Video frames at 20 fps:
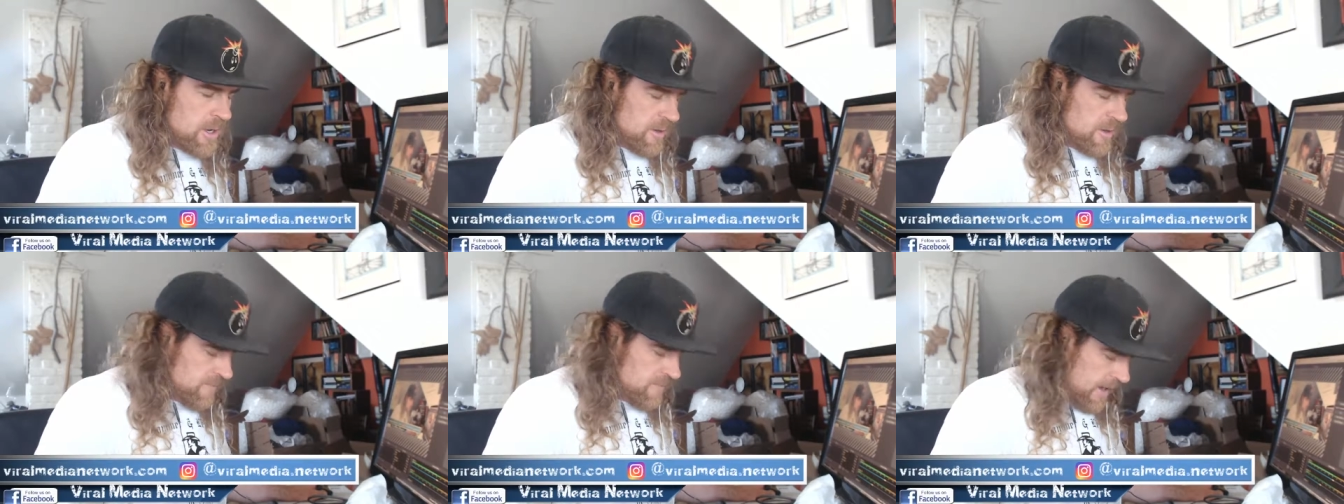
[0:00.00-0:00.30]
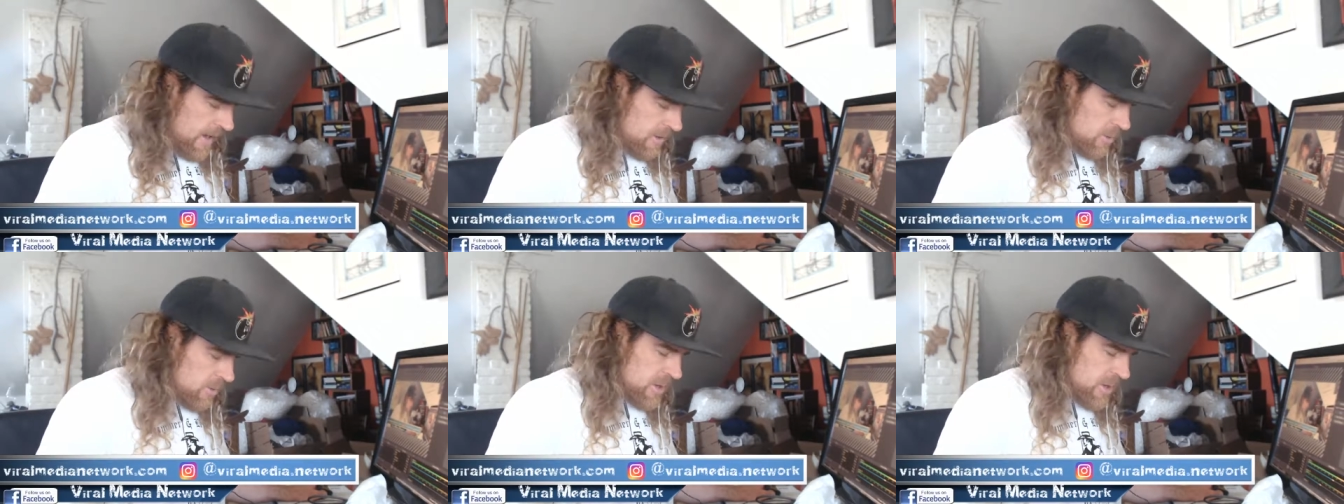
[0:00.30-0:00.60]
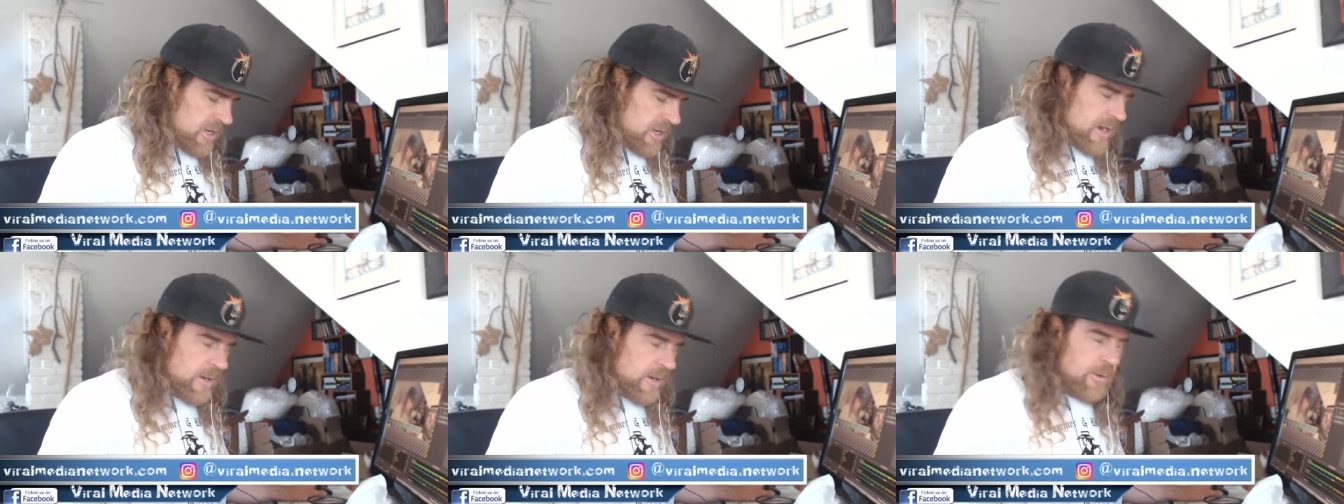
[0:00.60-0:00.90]
Viral
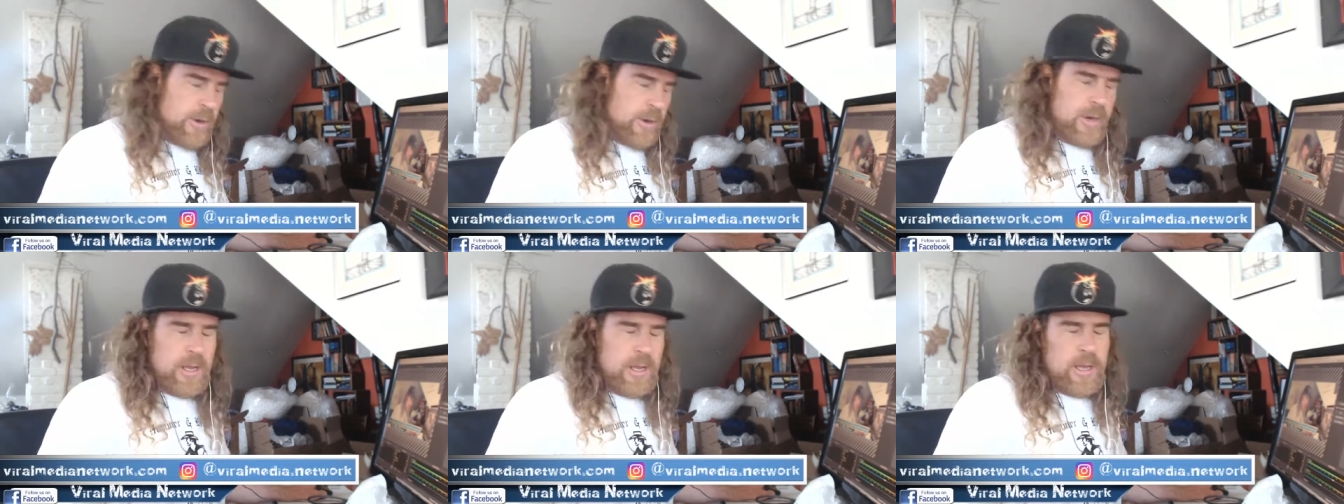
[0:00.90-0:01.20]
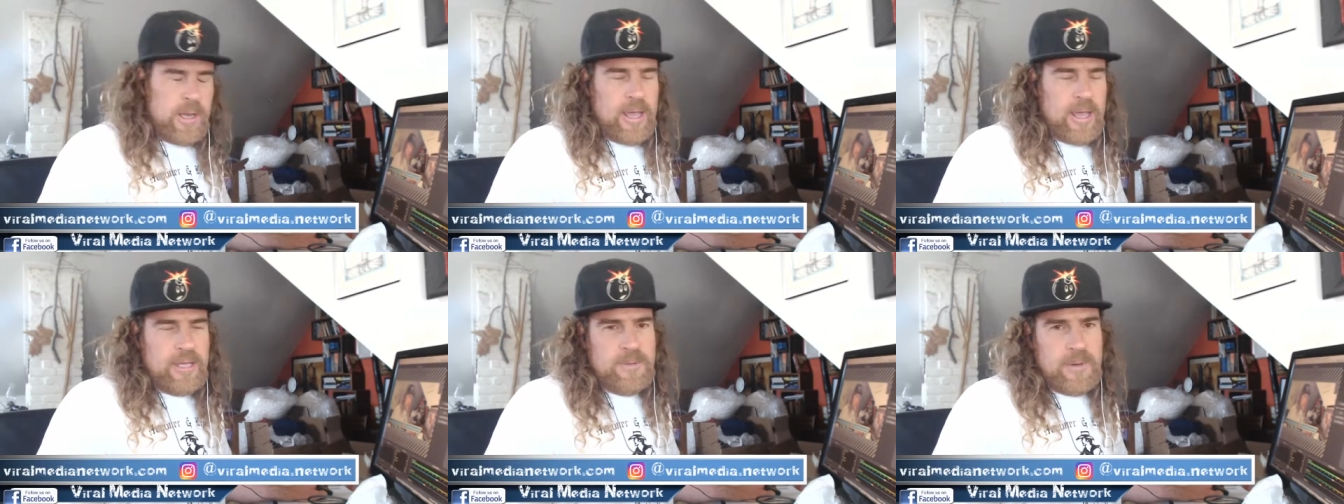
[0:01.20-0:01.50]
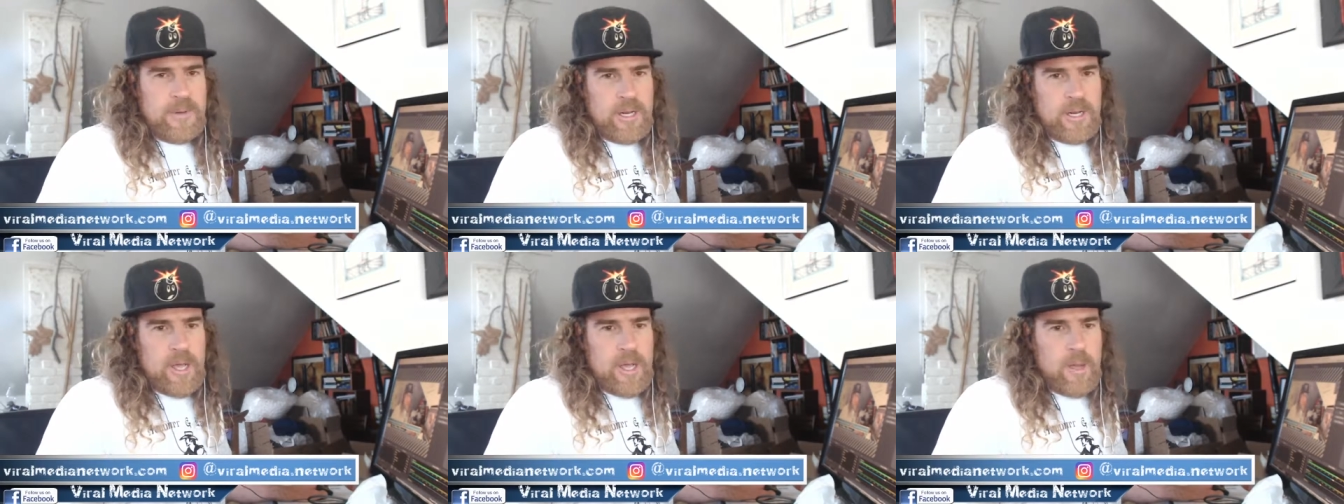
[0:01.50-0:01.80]
Media Network has
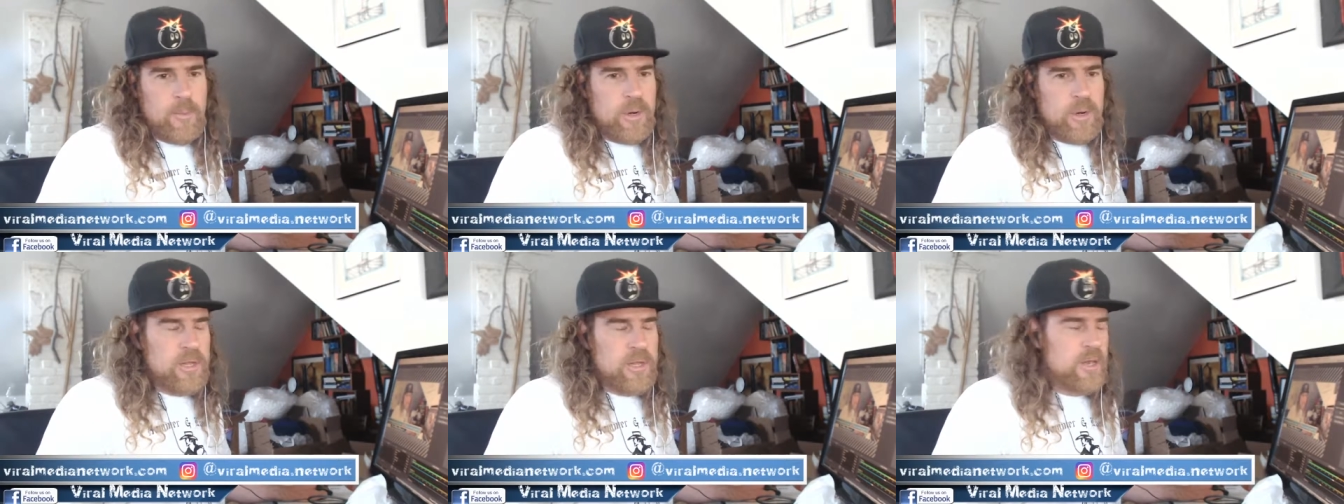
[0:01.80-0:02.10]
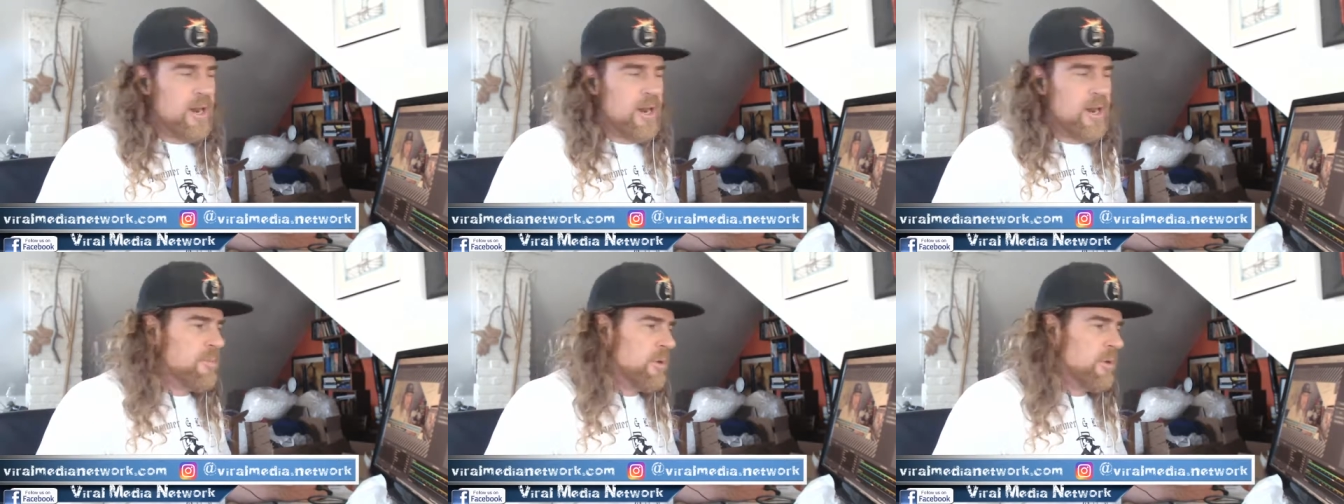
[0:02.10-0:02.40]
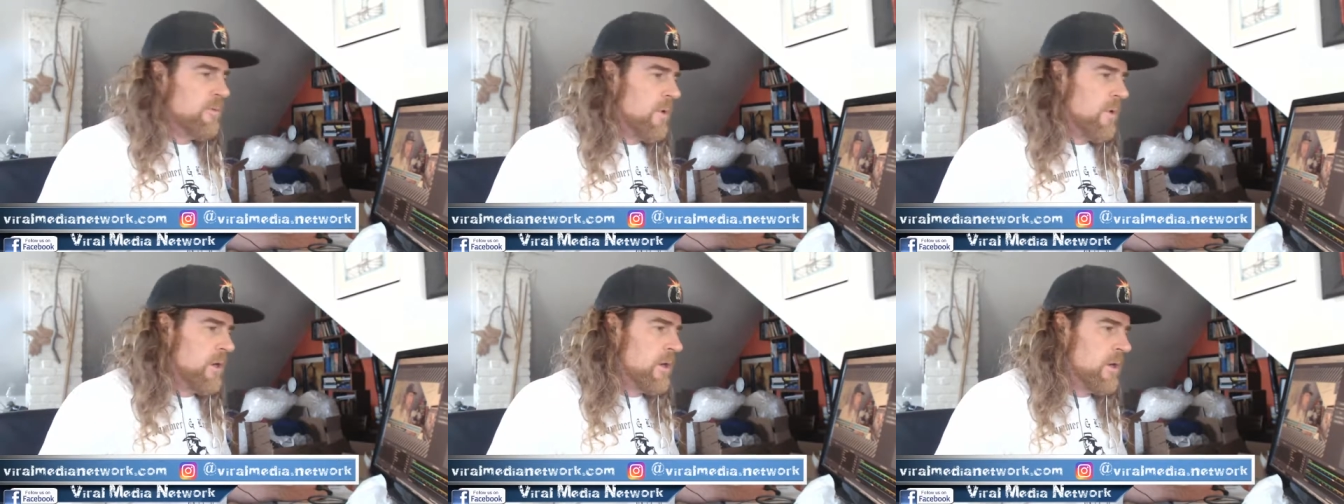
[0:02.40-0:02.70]
been a company that I've been
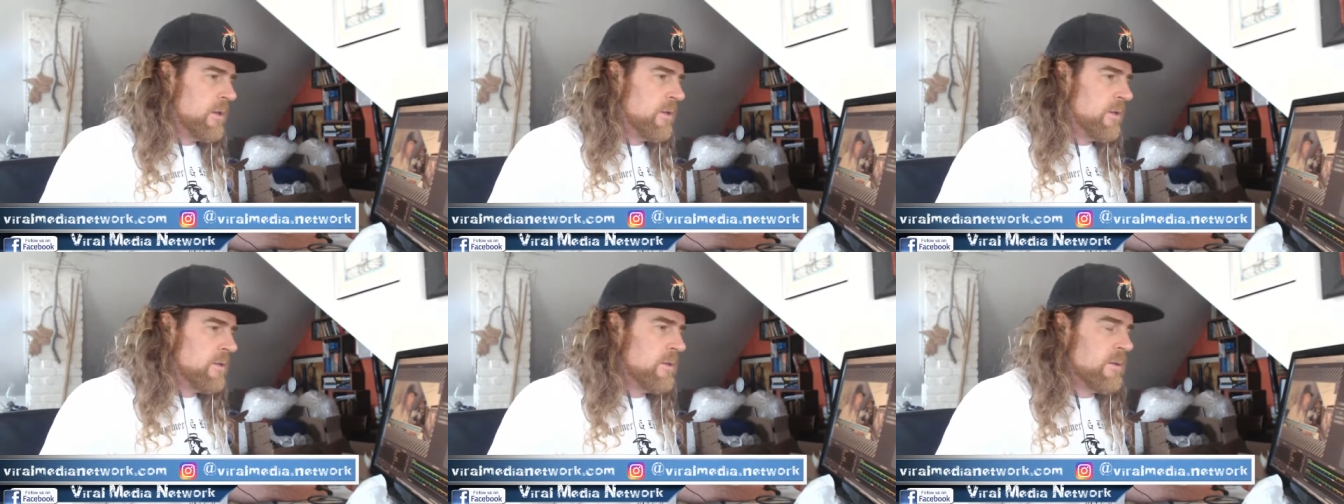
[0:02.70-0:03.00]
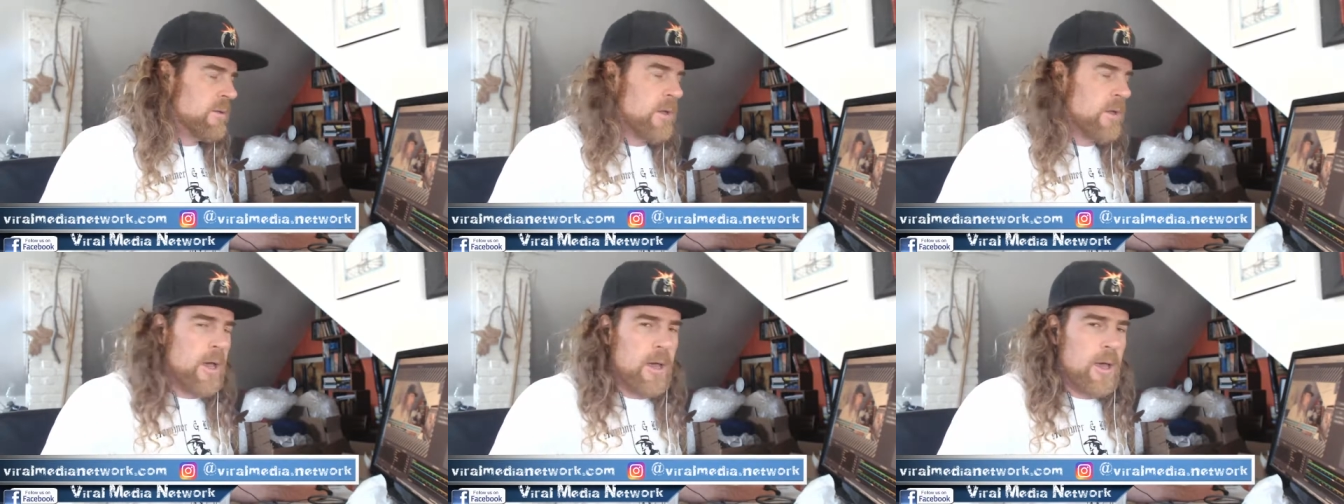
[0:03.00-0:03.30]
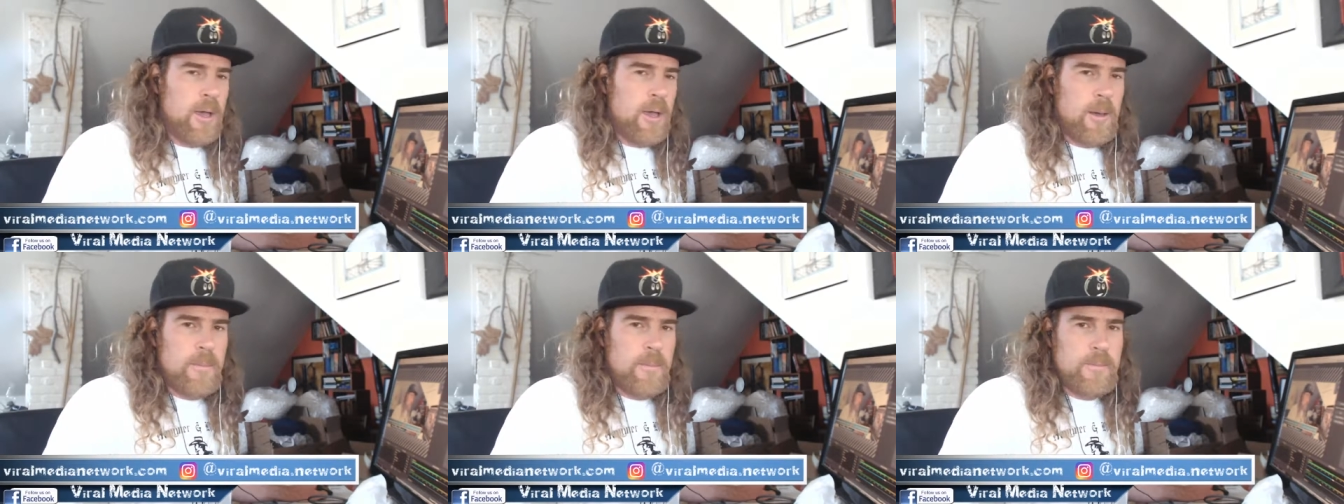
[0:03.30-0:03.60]
running
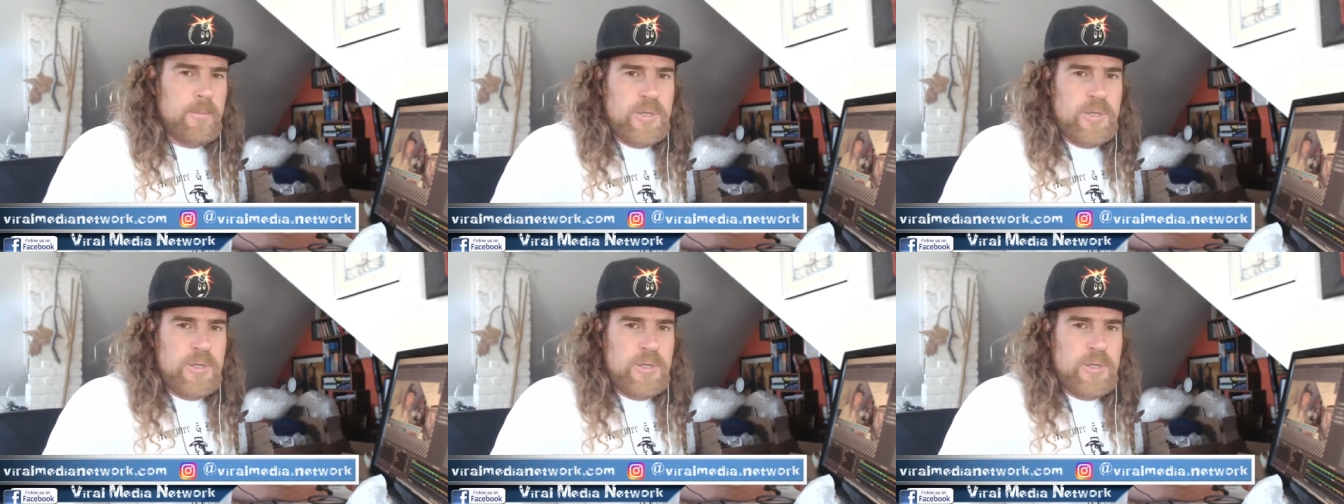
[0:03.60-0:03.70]
um,